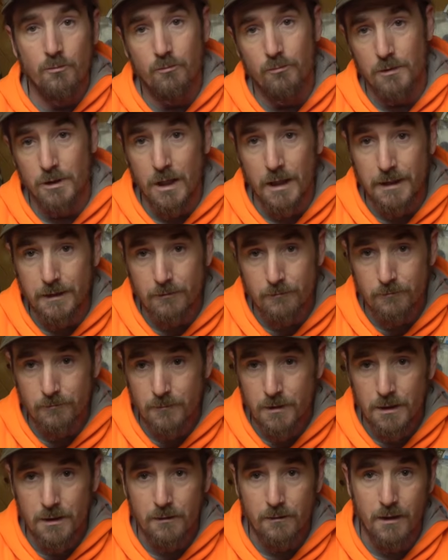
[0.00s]
light
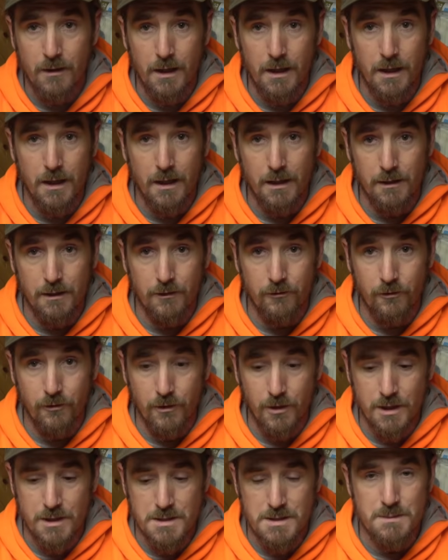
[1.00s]
that is a
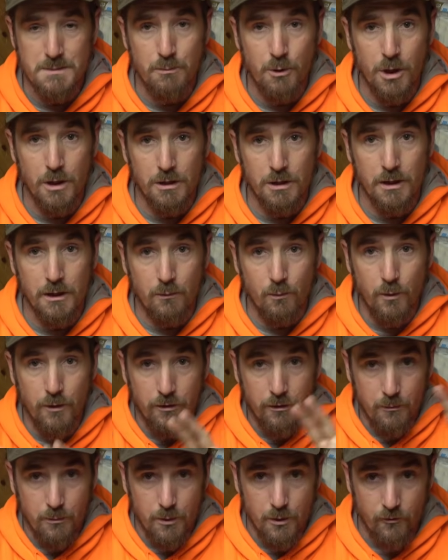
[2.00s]
nice spotlight with
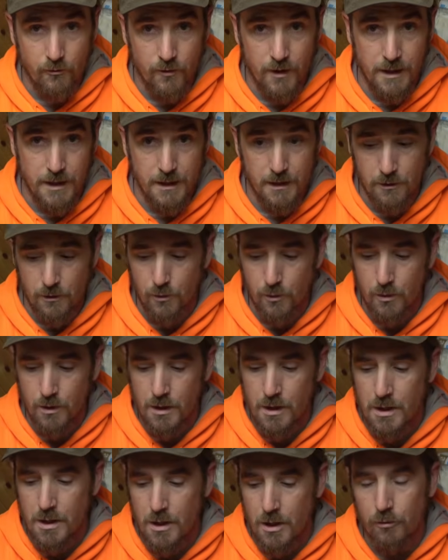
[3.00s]
a bit of a halo
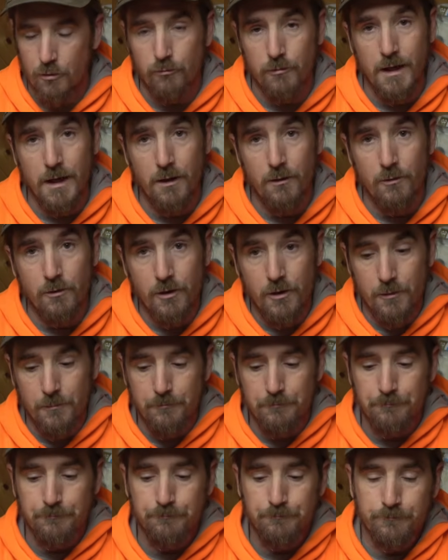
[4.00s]
around it.
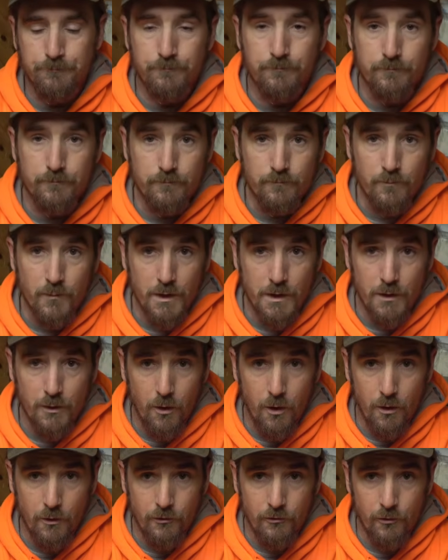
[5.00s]
It
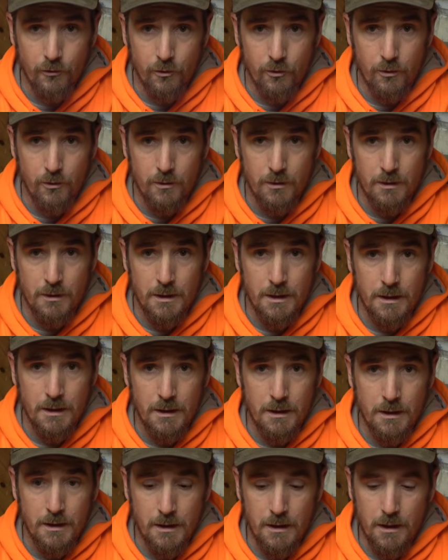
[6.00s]
also,
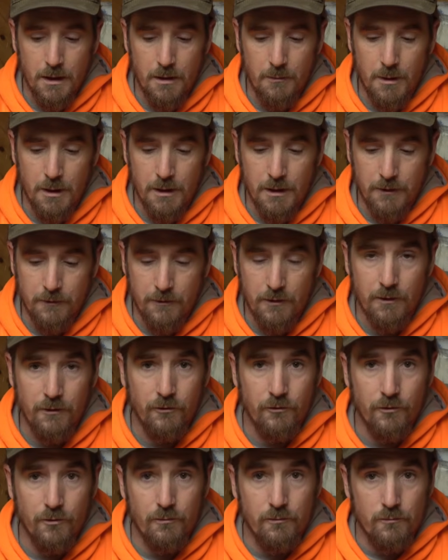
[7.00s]
I like
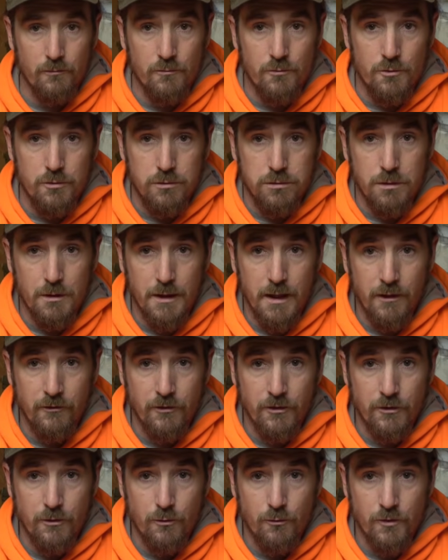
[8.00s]
this, it has a
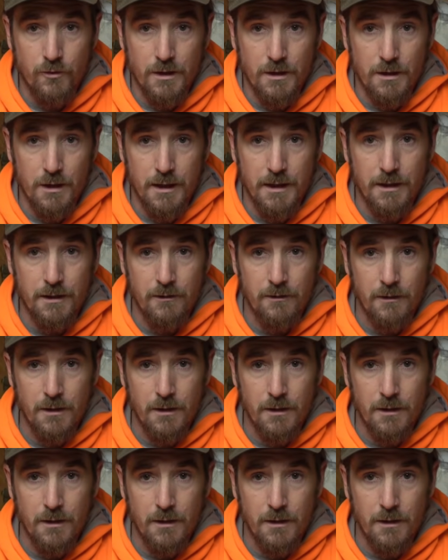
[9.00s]
UV light.